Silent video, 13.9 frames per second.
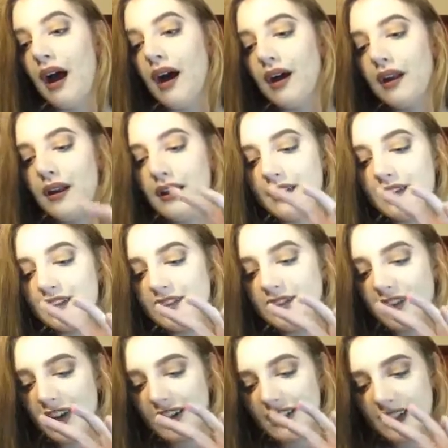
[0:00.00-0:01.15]
And it's
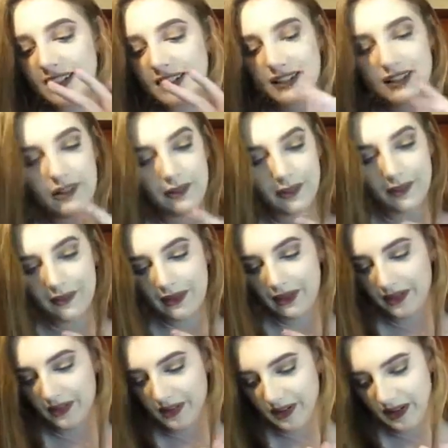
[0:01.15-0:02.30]
just, oh my
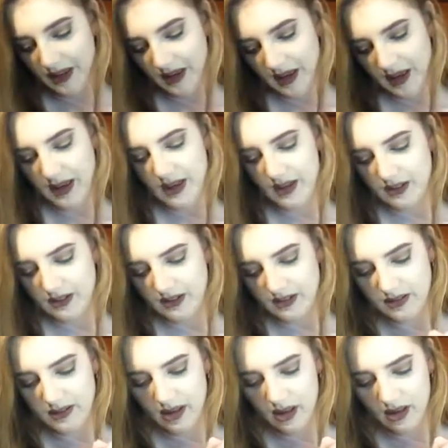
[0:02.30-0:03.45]
god, it's
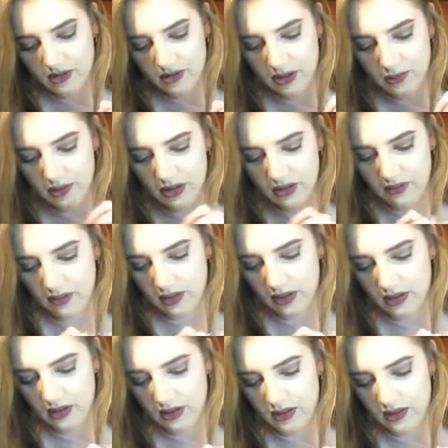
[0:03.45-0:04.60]
such a beautiful
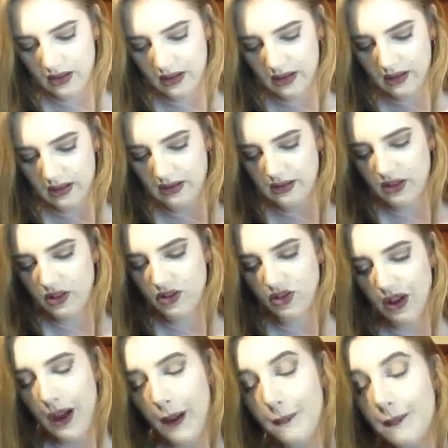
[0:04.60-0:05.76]
colour. Like, it's a
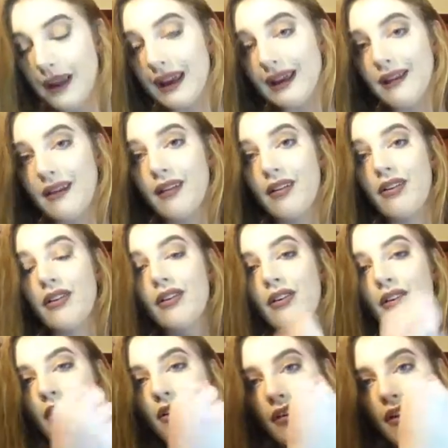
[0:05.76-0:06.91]
champagne
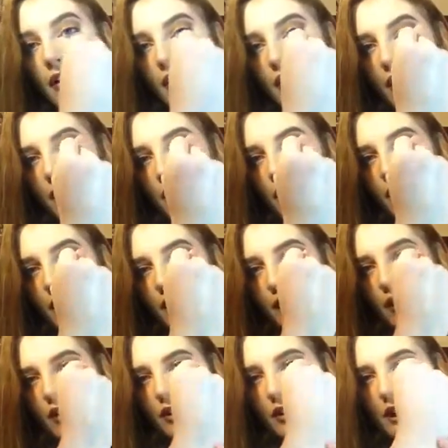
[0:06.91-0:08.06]
colour.
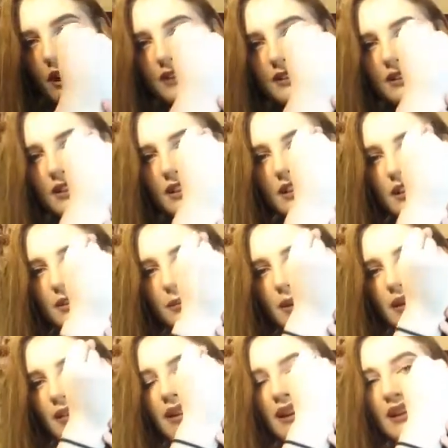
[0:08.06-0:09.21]
You can't see it because my
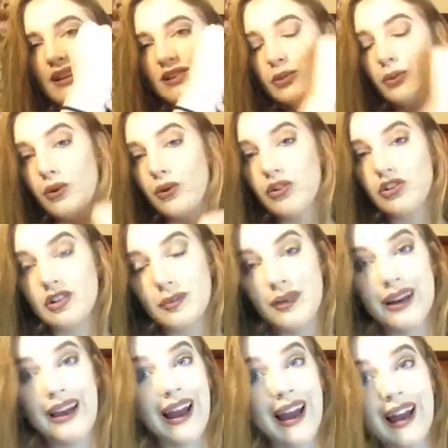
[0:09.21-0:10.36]
light is washing
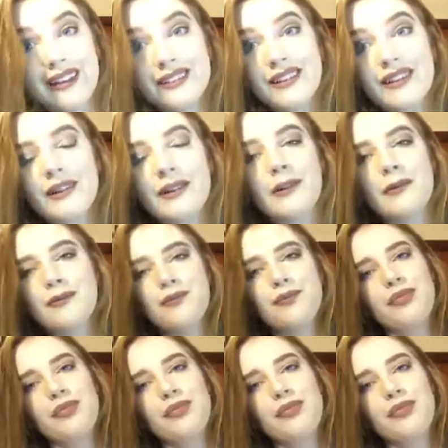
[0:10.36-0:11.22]
my hand out,